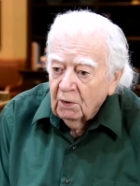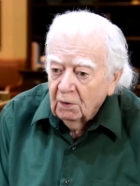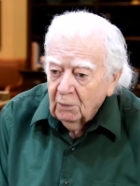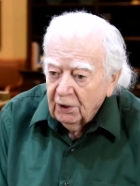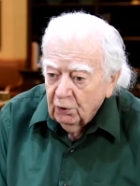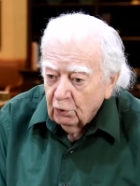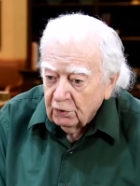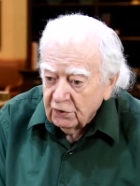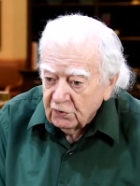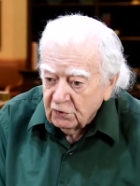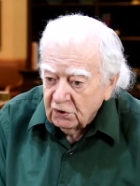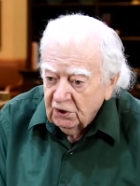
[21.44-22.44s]
my
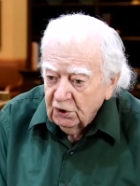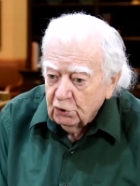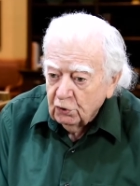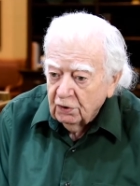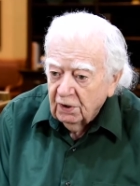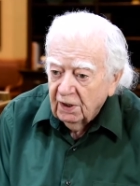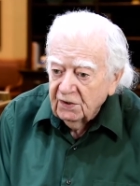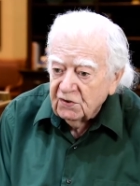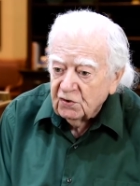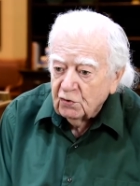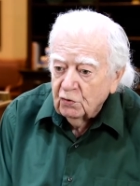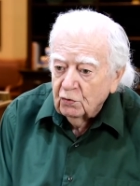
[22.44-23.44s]
orchestra teacher in high
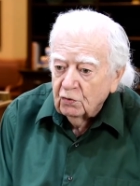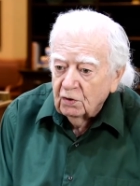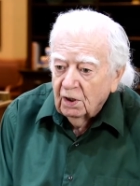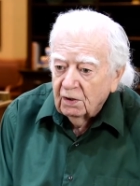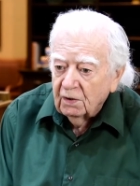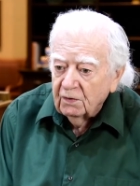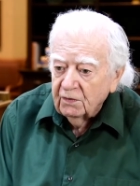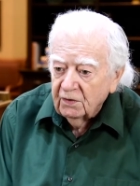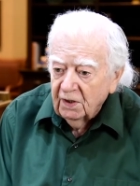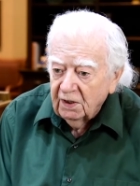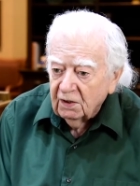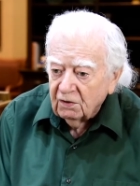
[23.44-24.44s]
school, uh,
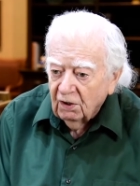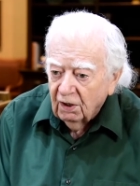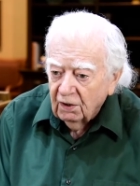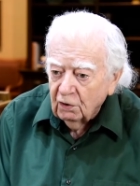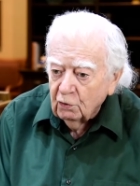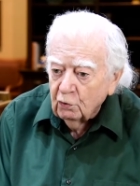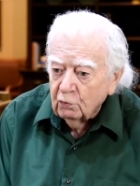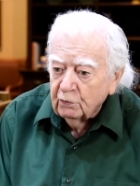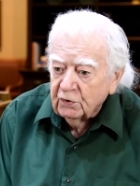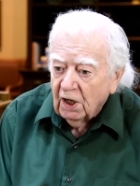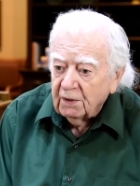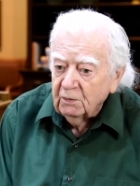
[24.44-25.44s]
Dana Connell, who
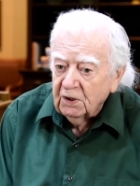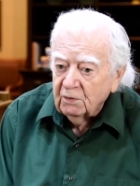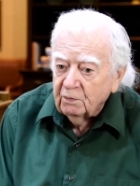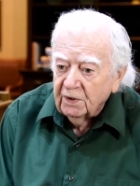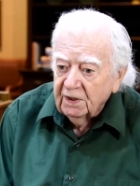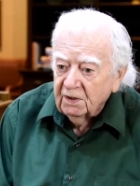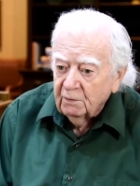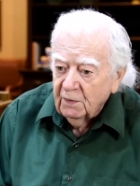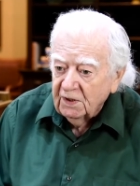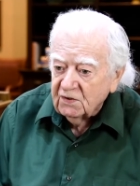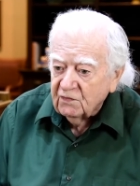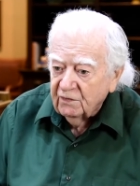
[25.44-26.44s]
taught me to play the
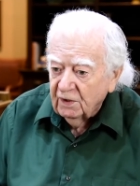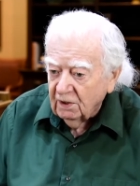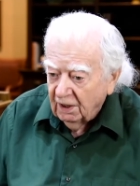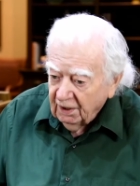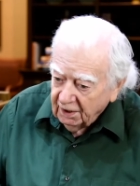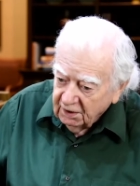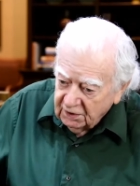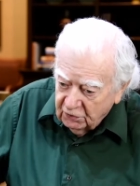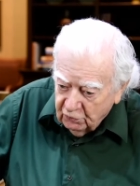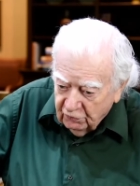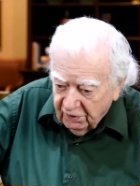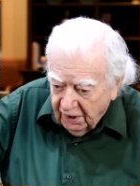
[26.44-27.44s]
bass fiddle, and I can do
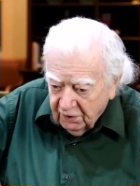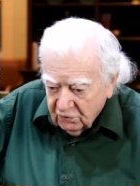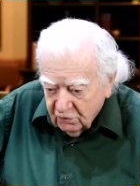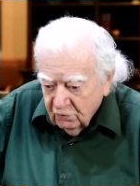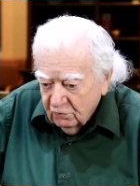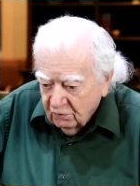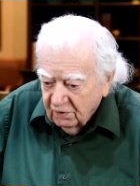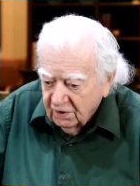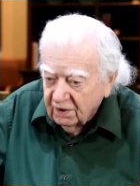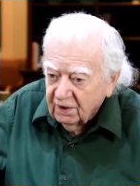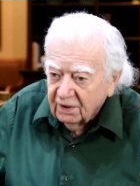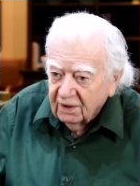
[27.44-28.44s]
that too
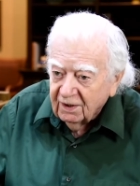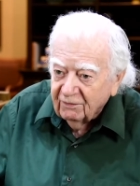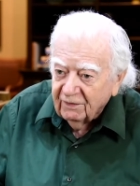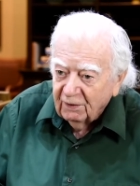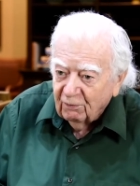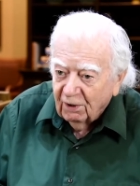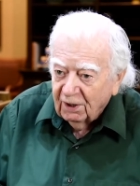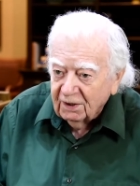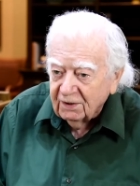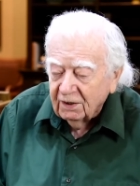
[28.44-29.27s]
uh, if I want,